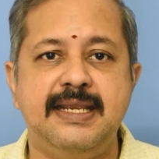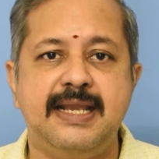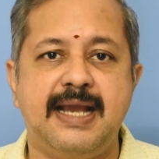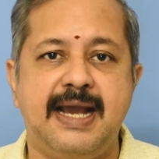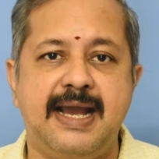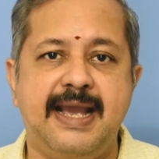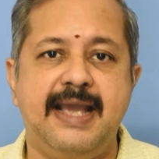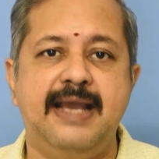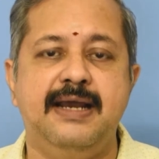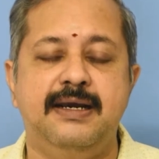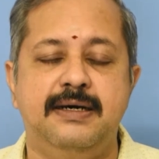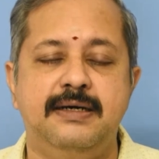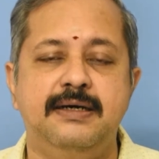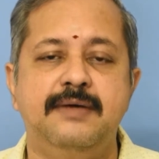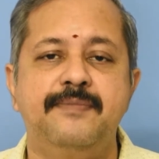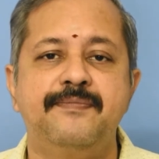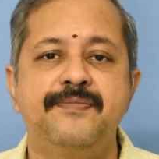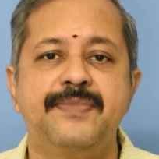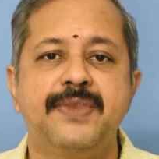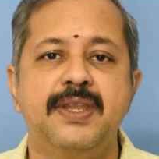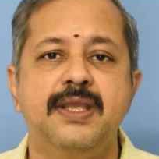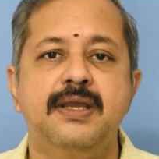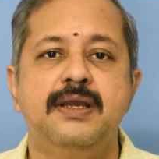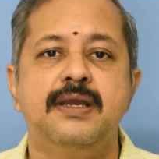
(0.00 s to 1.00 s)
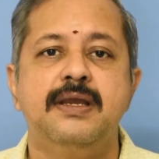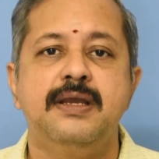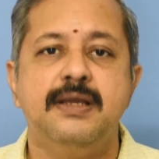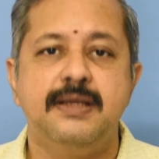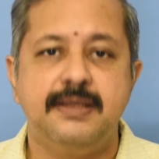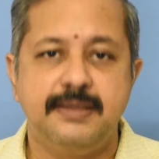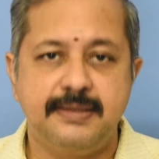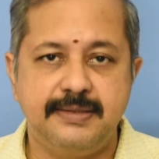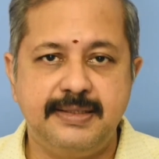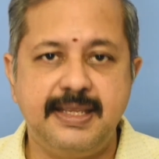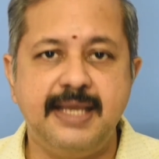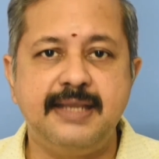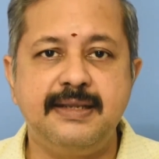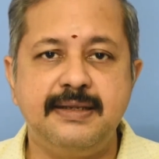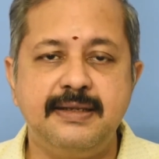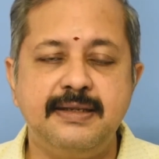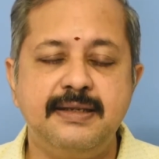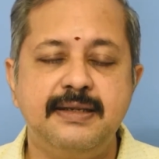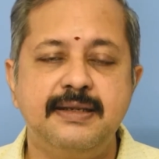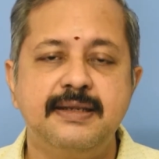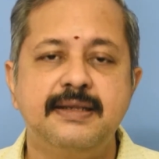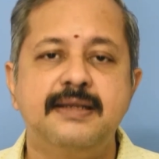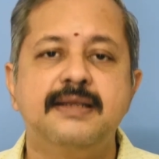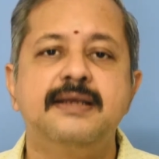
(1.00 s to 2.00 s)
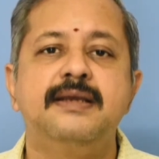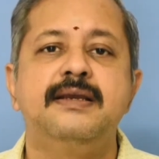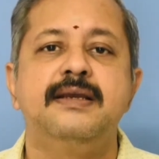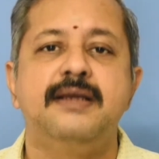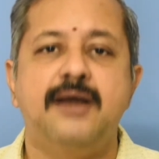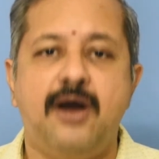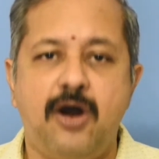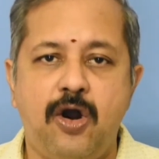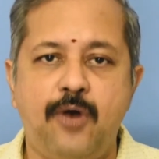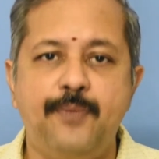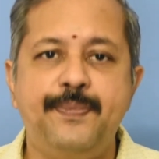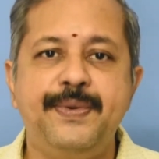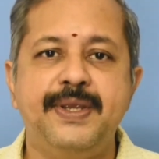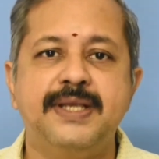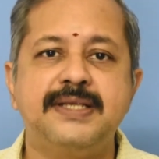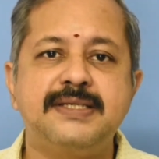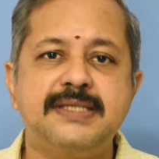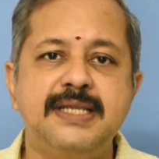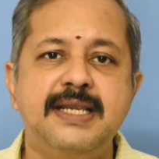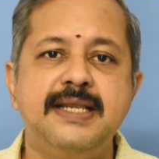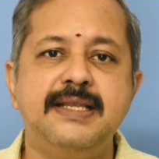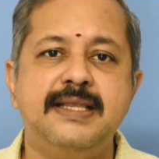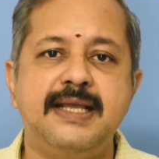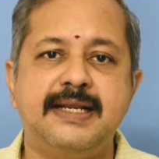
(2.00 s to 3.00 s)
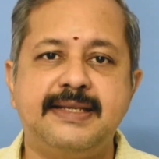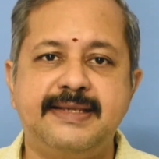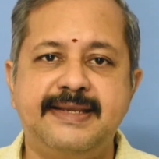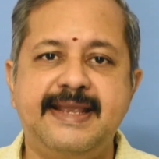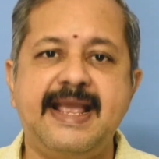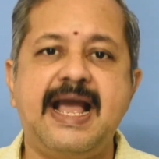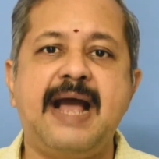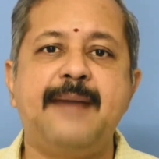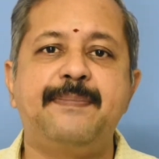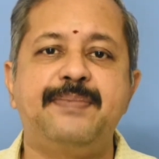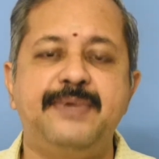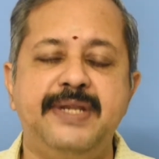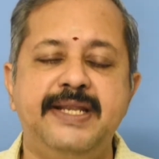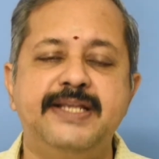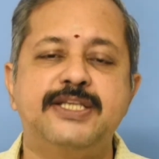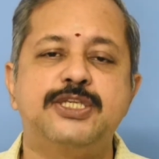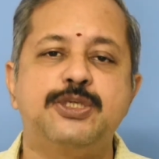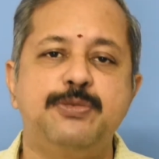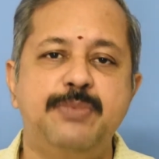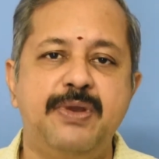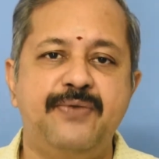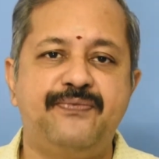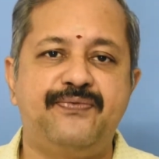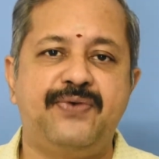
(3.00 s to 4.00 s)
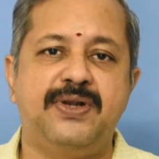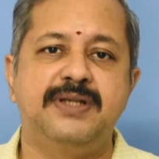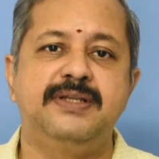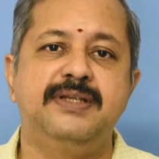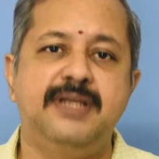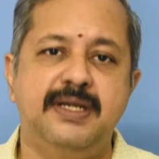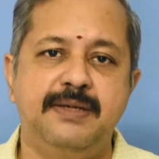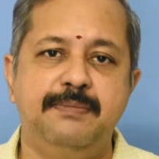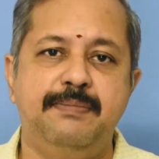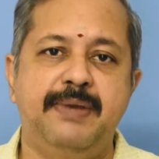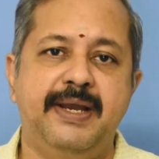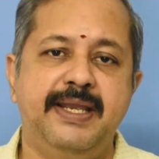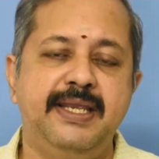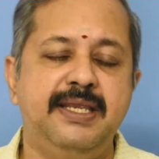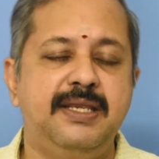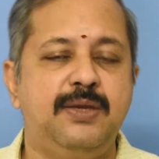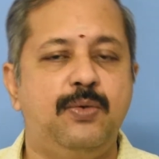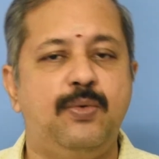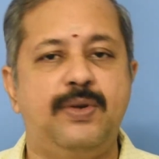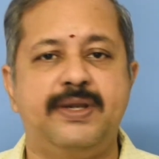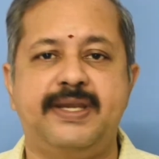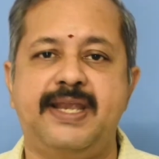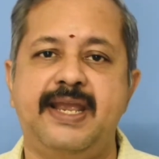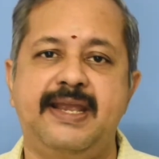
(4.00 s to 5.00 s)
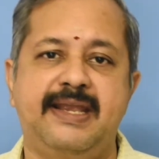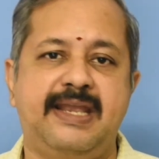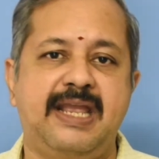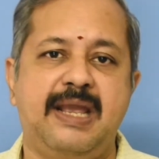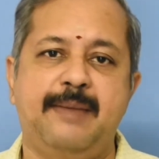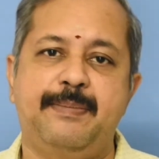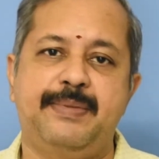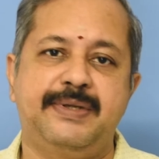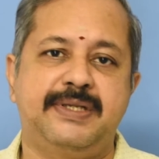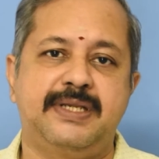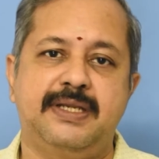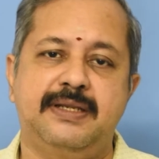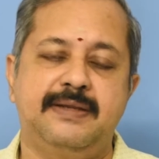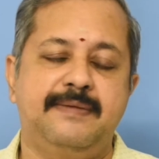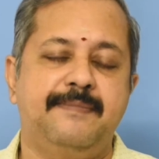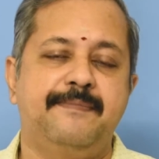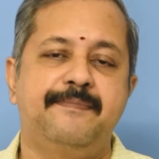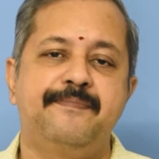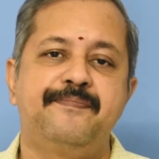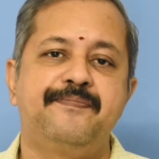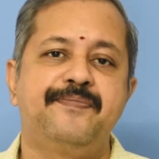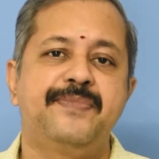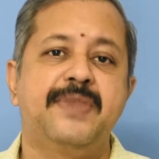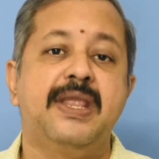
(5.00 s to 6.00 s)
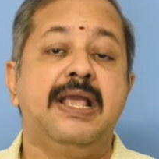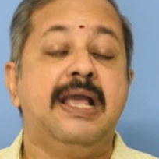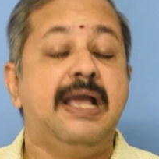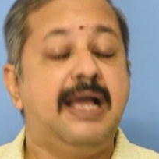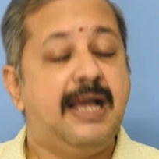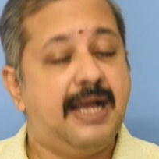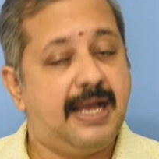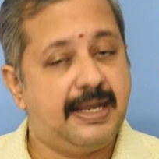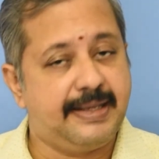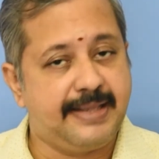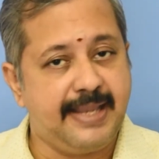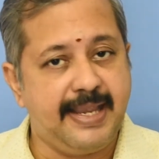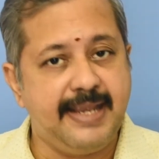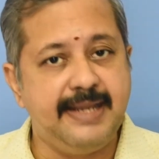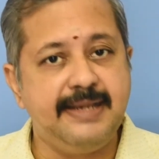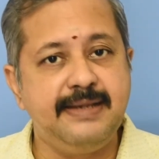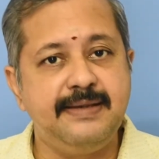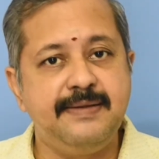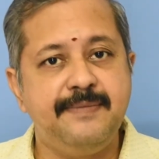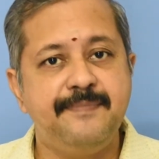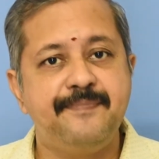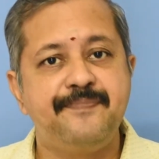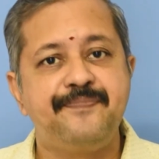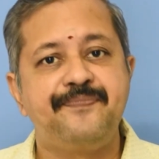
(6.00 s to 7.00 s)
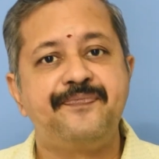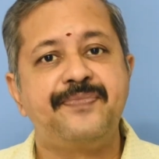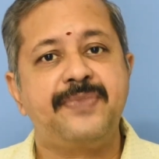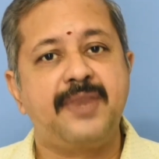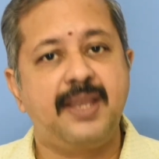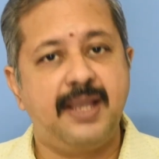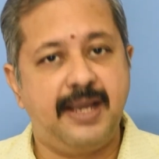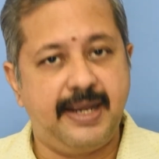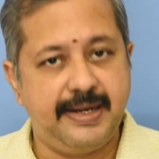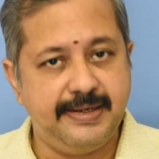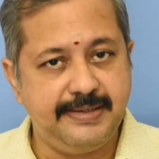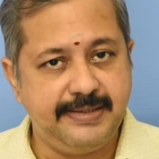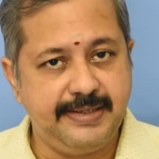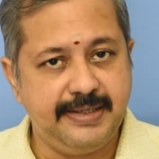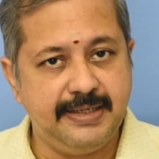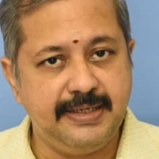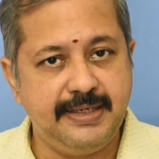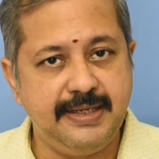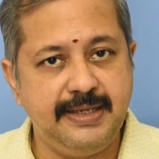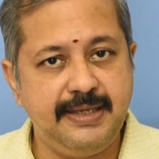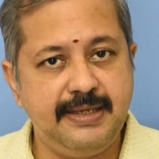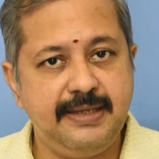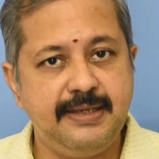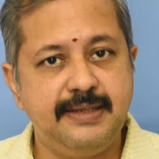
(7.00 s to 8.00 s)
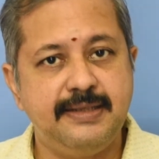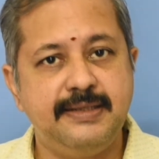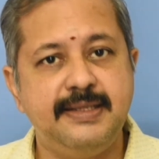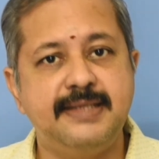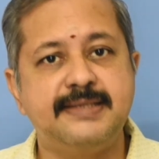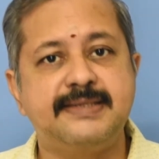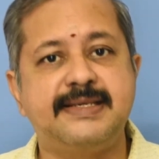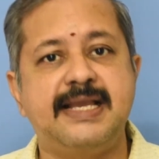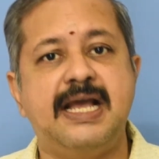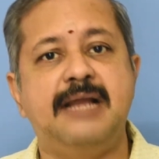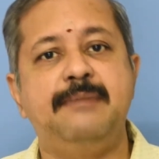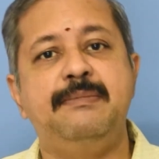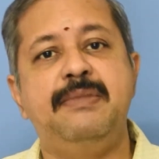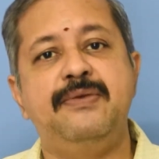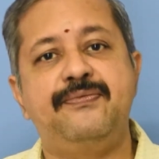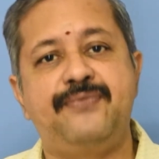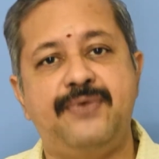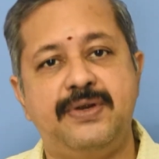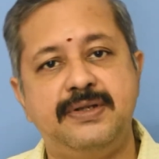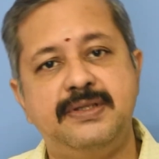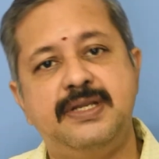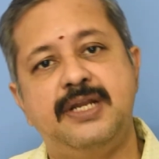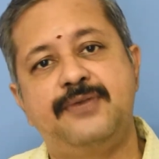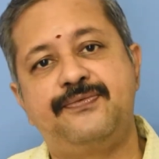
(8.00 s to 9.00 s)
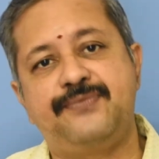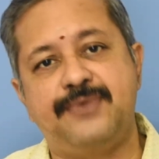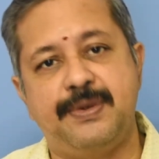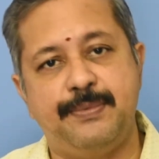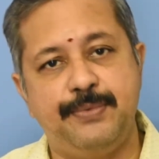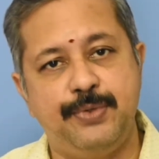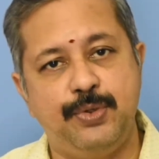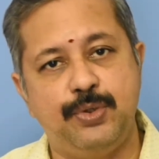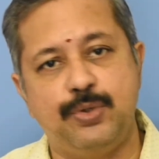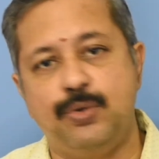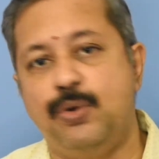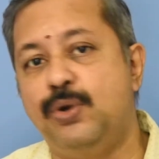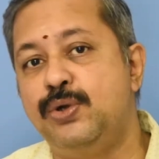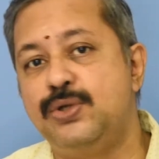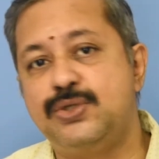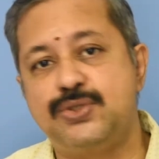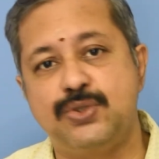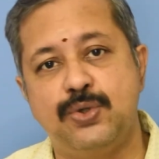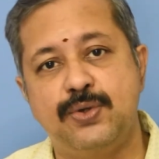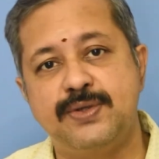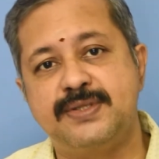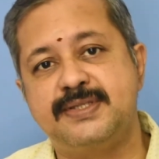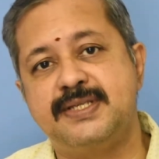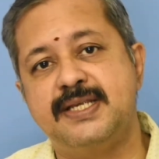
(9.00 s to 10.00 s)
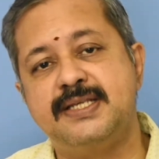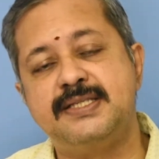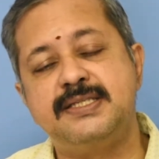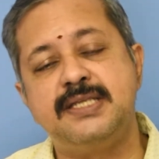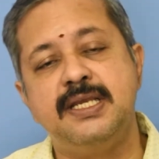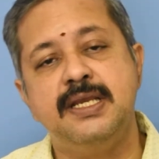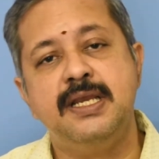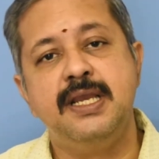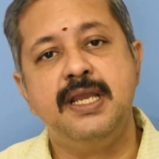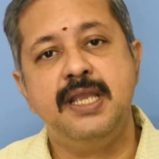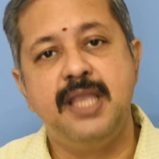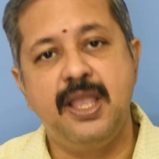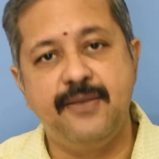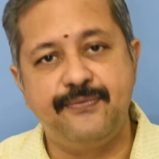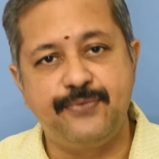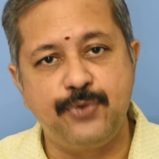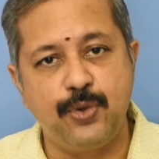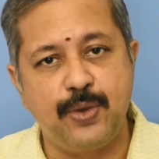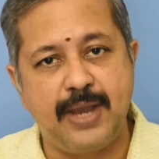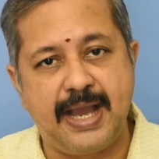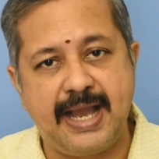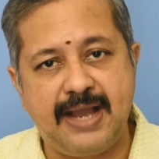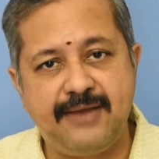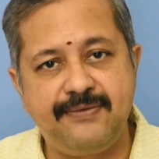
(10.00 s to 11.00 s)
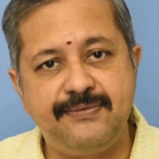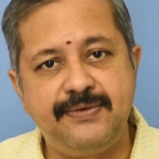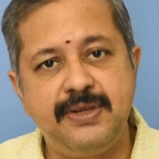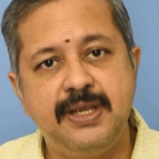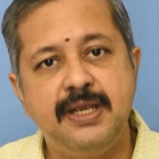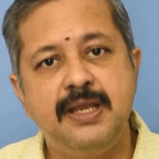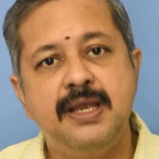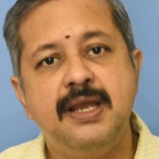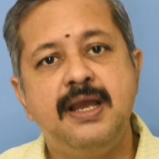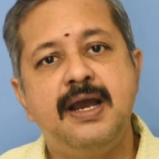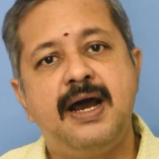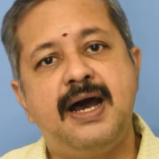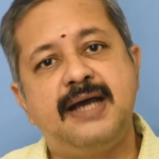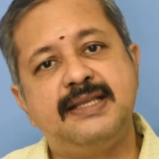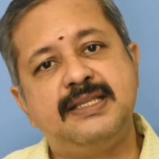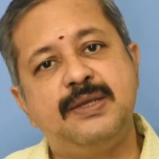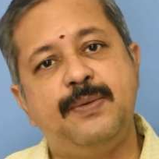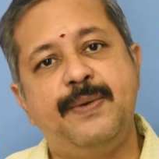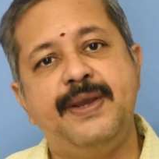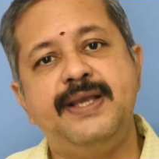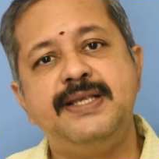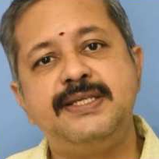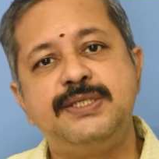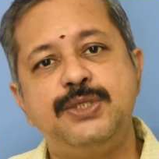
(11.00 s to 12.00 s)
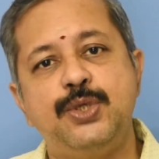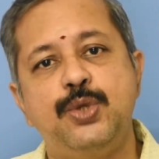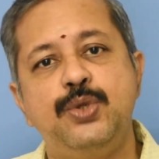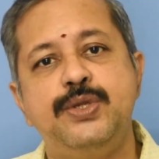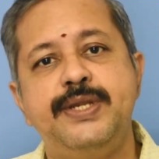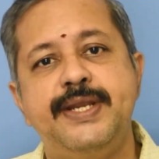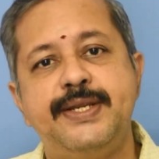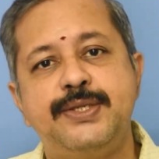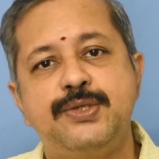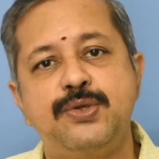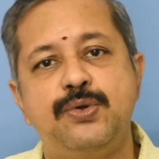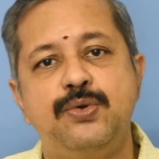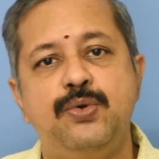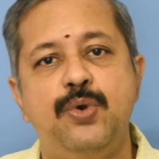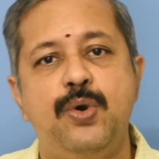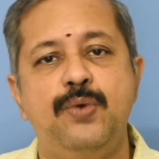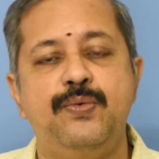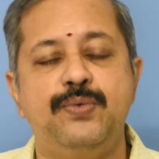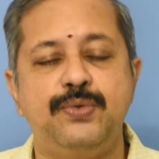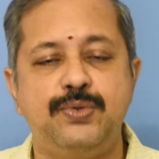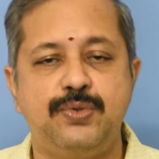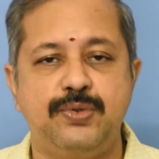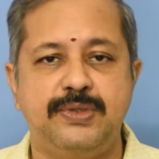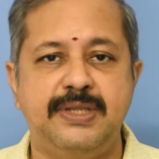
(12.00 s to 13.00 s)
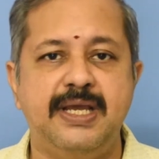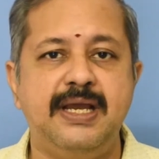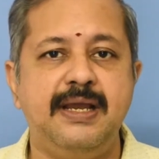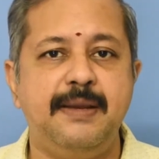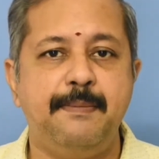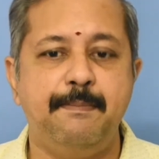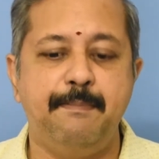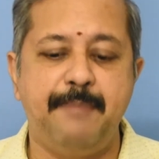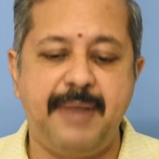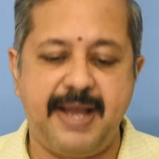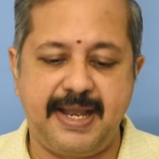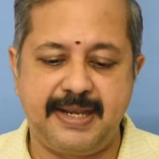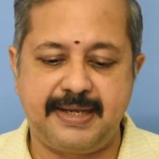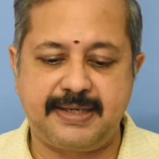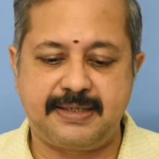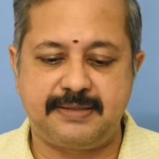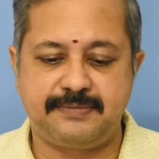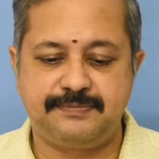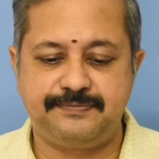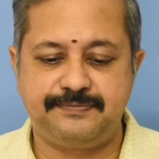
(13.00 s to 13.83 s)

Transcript: higher, then obviously that gap needs to be funded by working capital. Again, ideally, this can be funded from your own sources if you have, otherwise, you need to go to the bank.